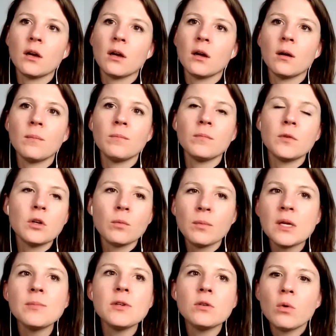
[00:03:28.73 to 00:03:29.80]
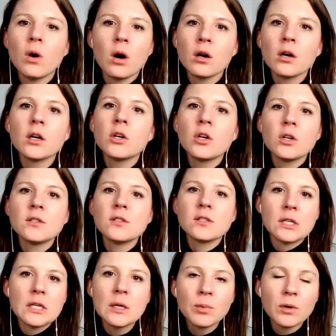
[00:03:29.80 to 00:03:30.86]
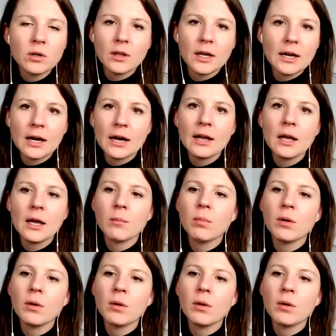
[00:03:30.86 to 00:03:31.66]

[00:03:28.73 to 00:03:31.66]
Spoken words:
maybe you are a good sleeper like I am,